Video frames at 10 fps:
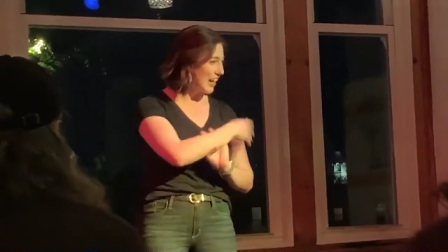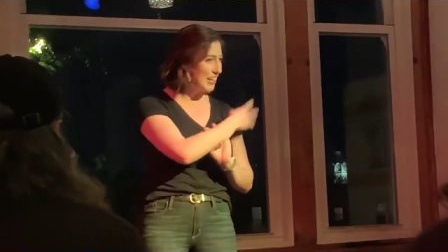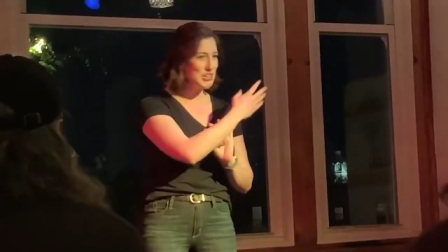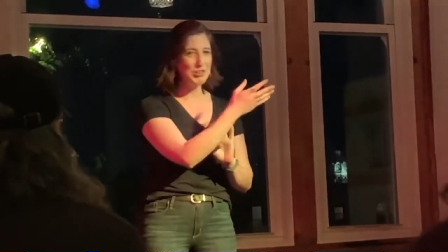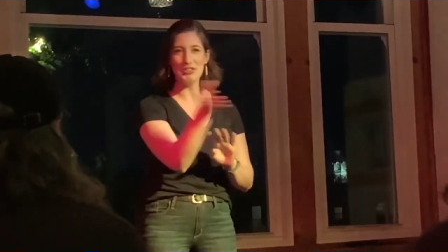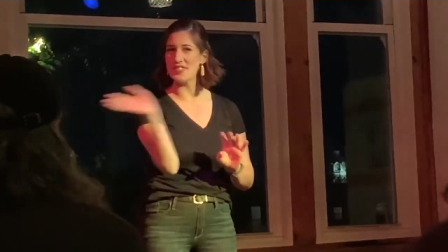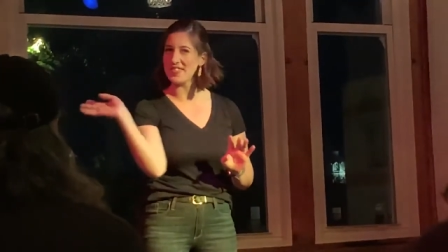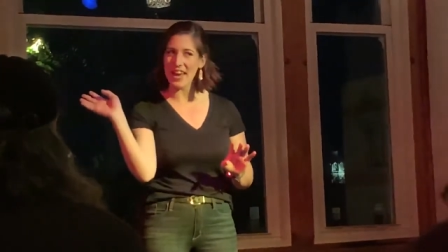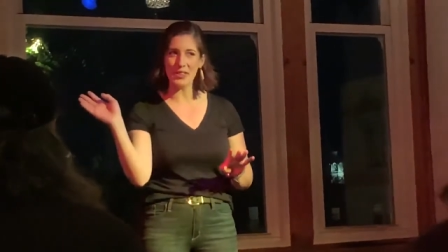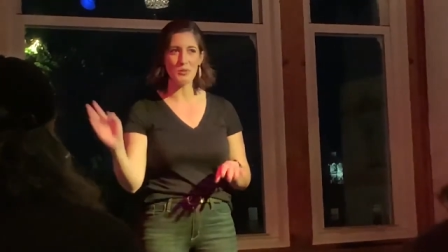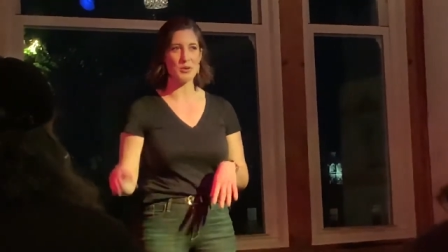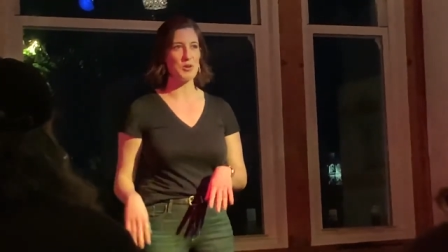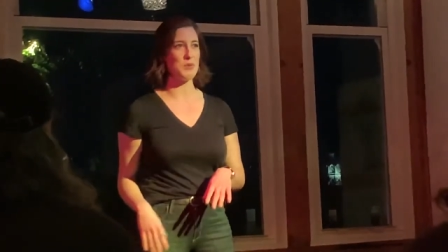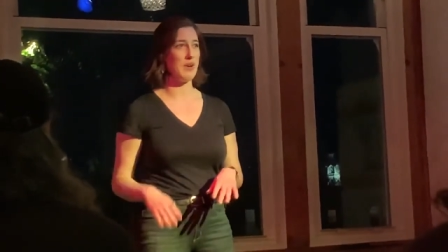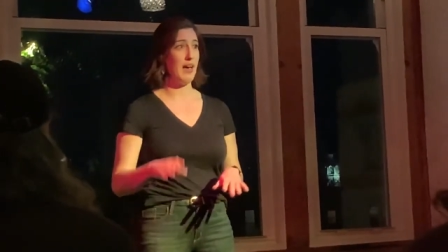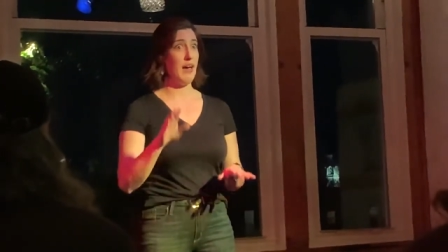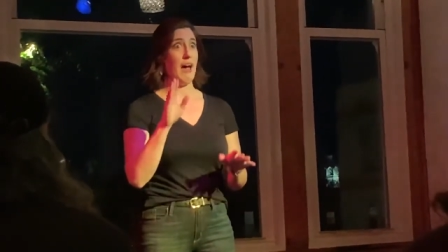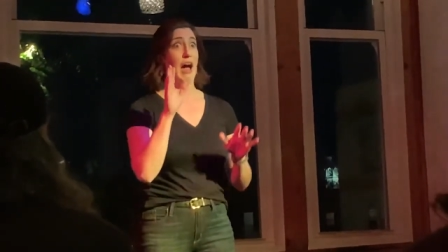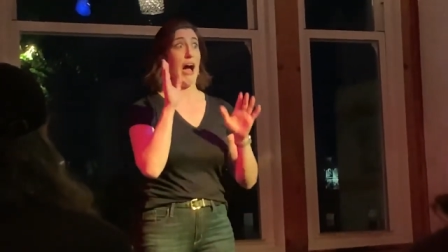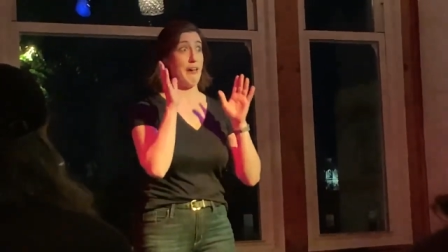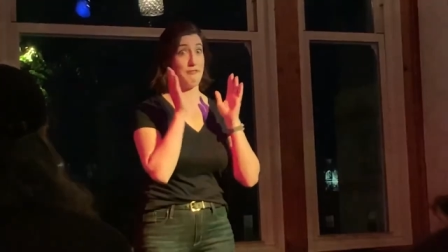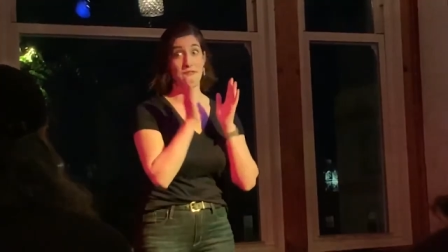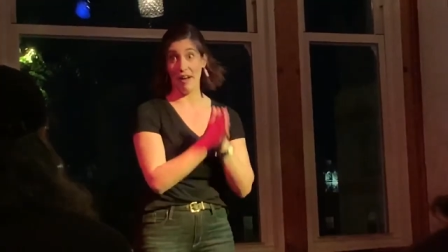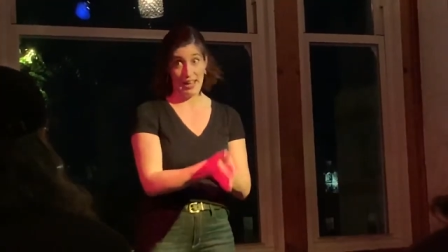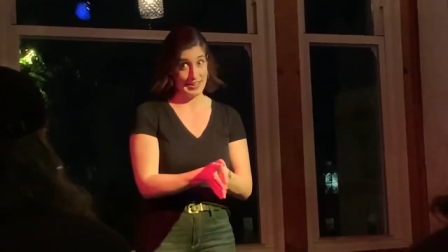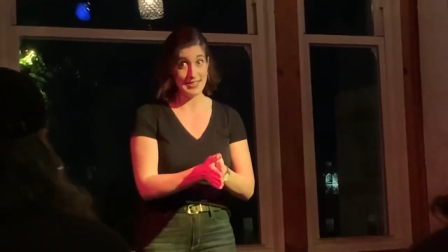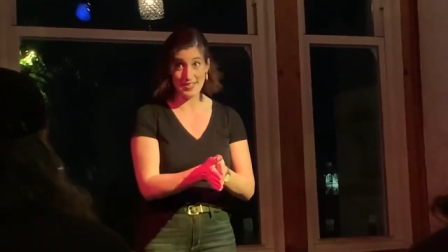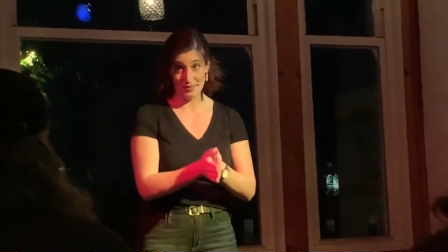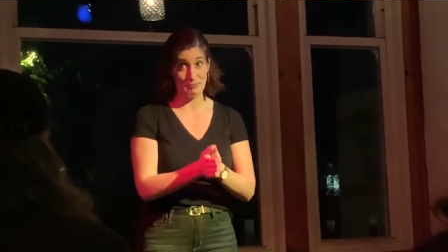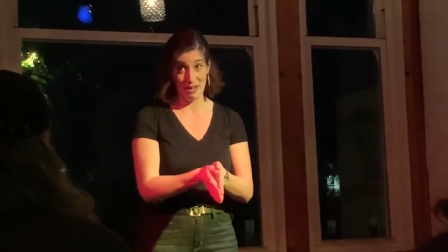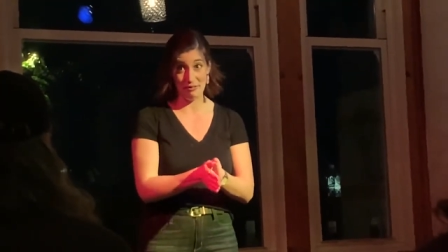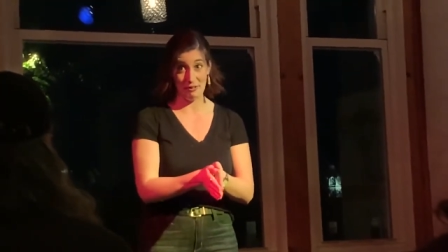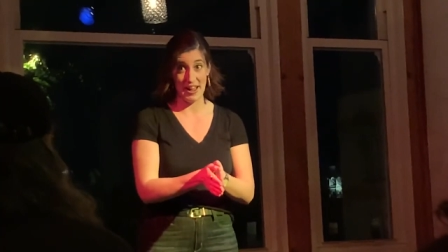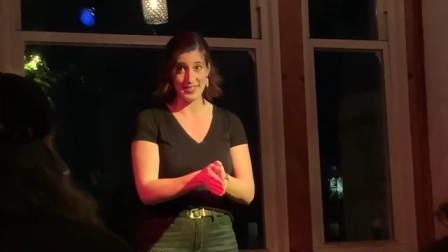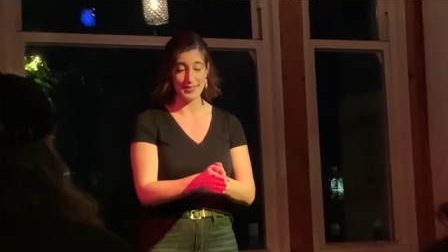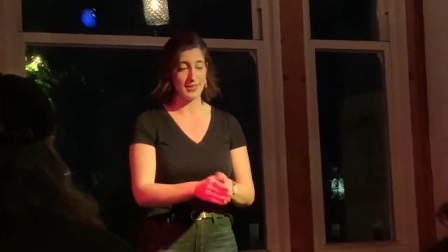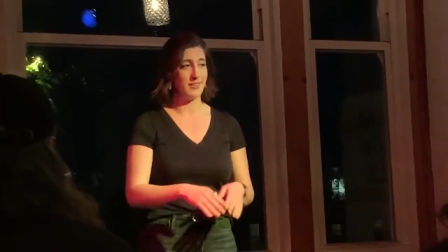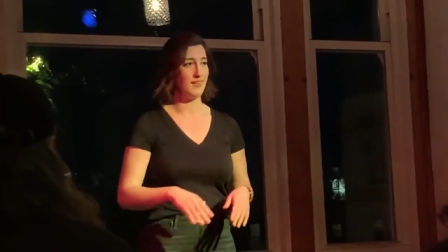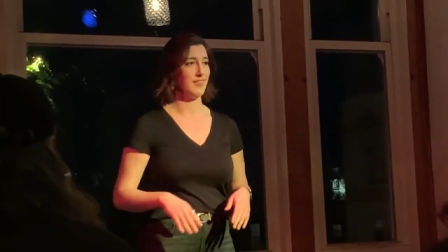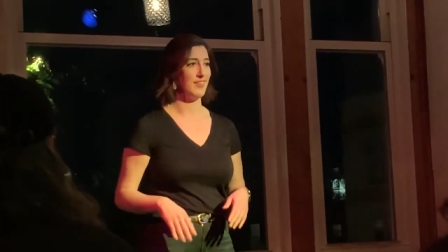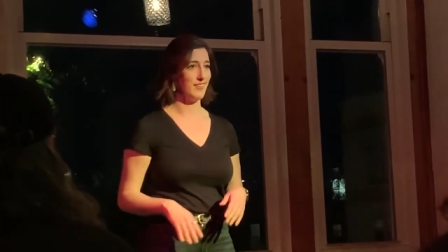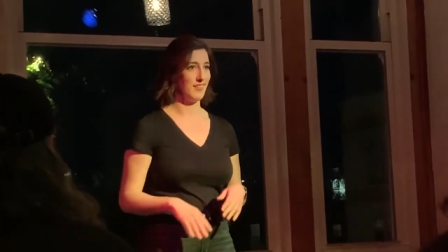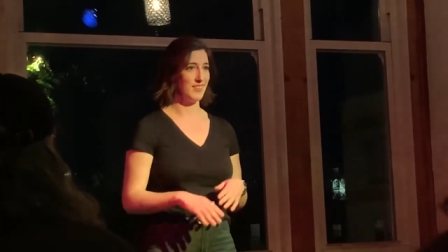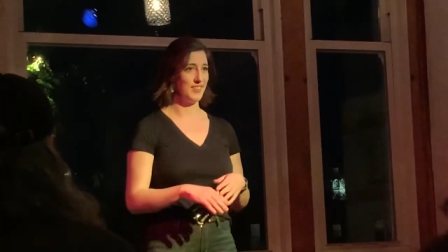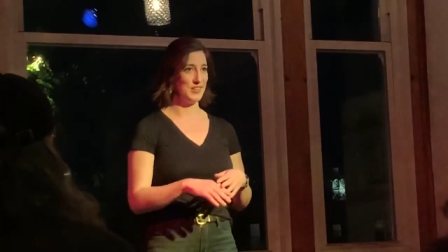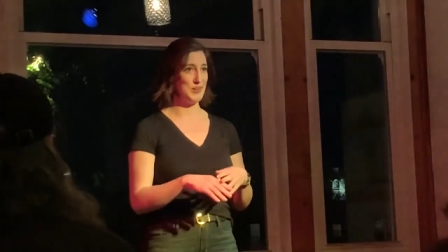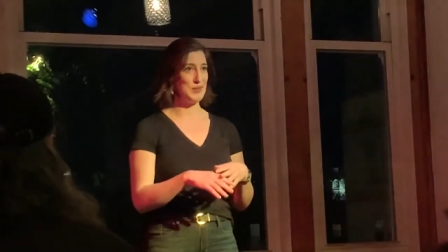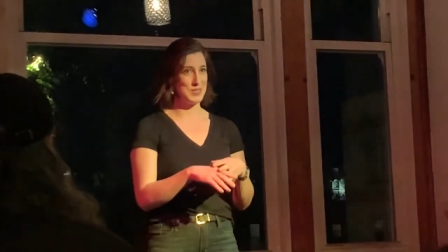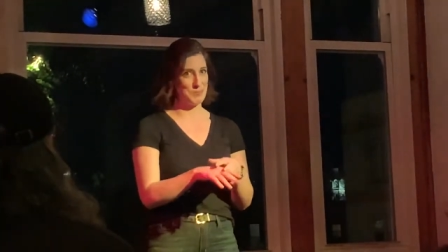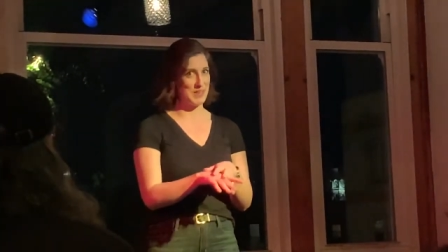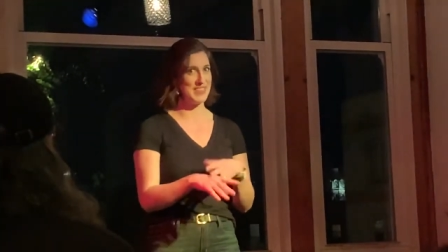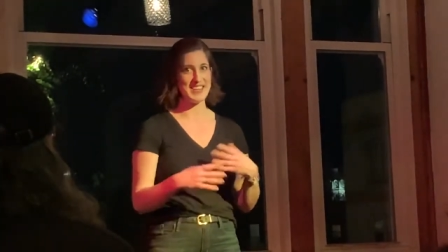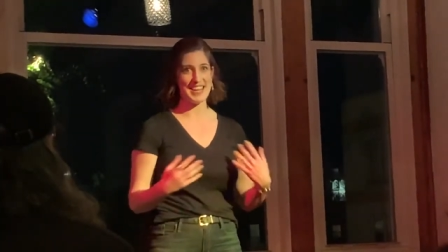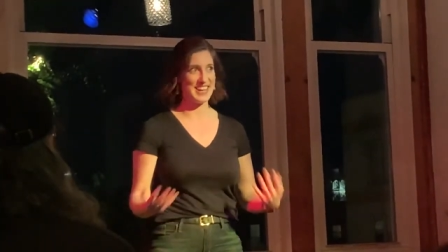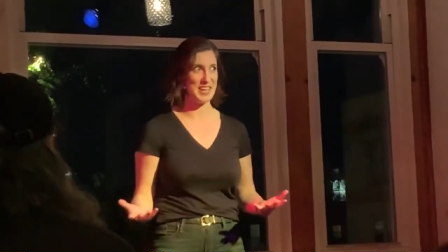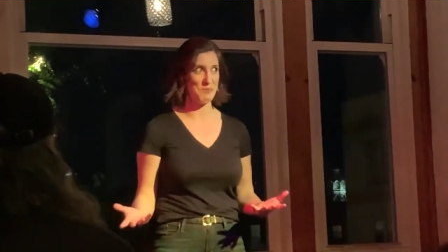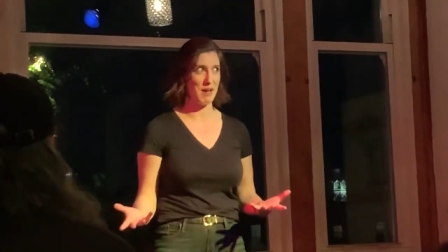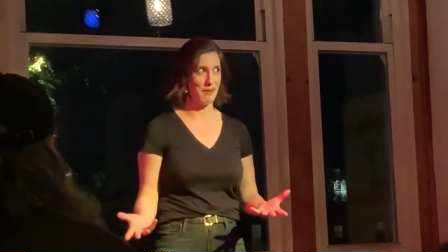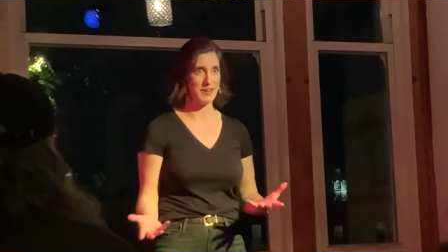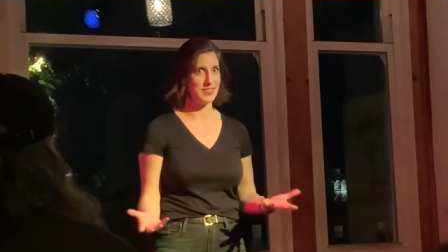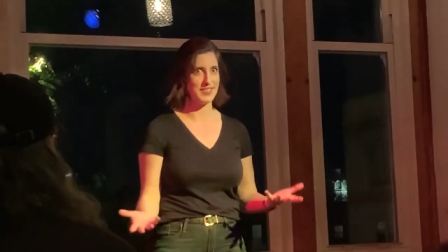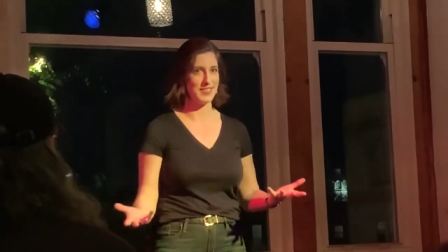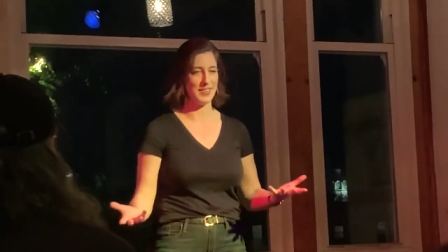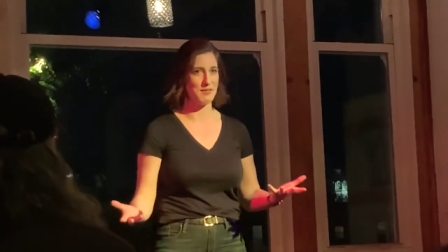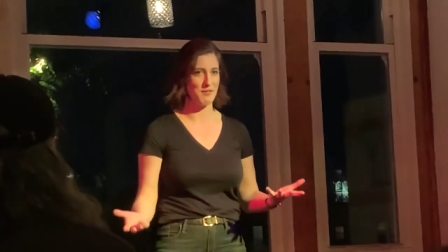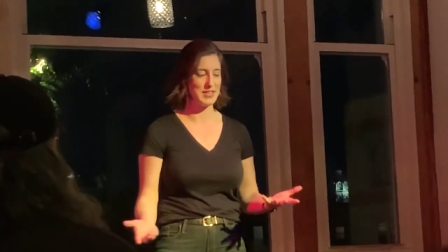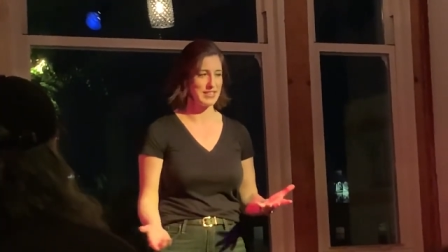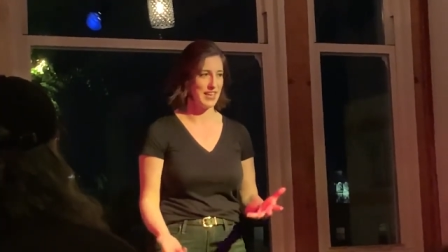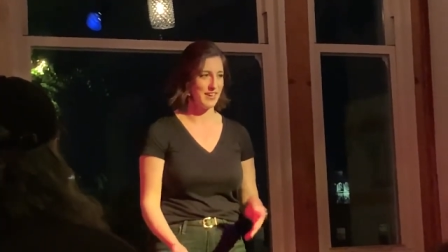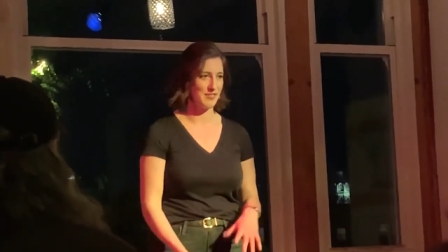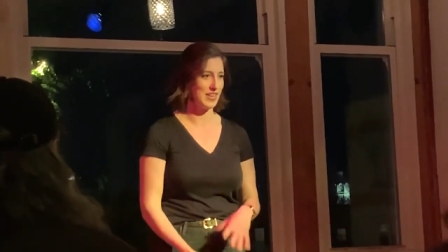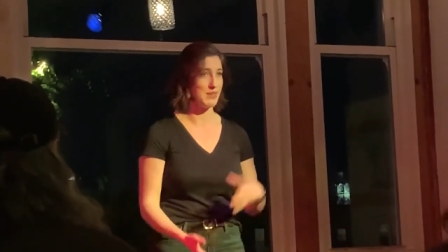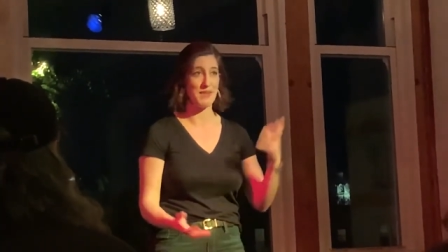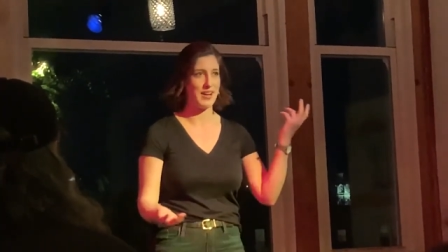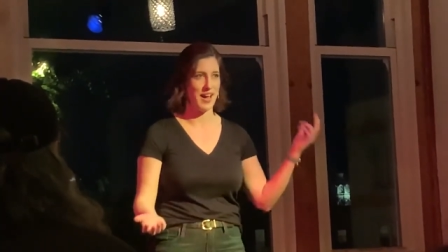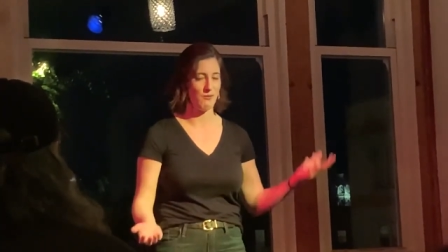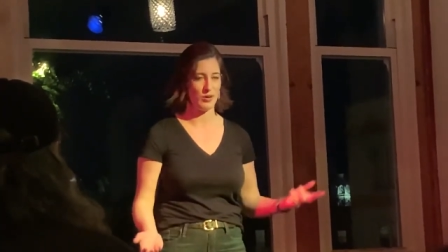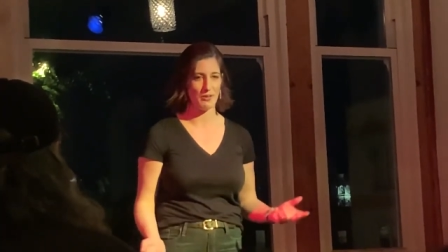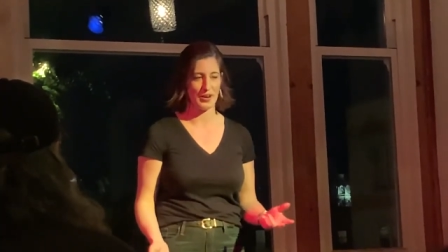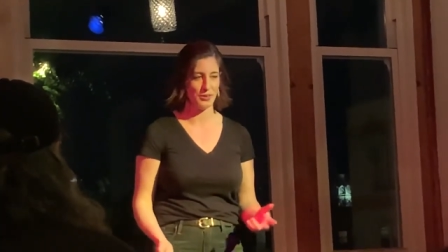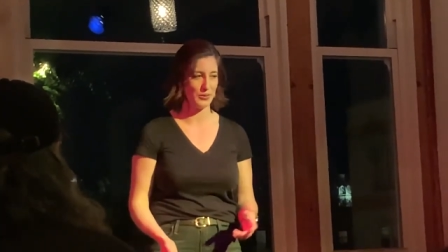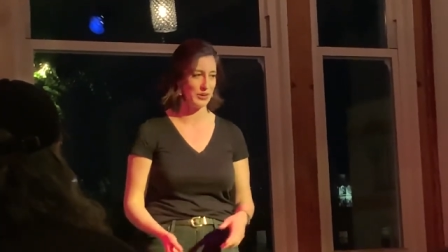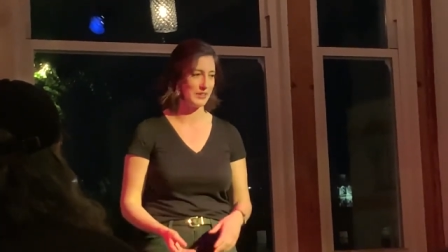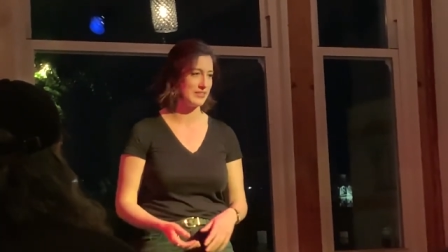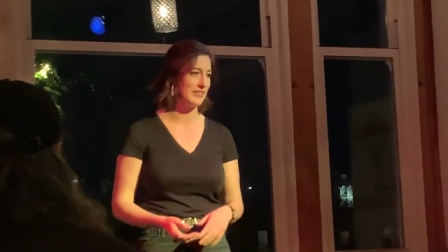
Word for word: I scan the room, I find my friend who has spent the day getting married to the love of his life that he met halfway around the world.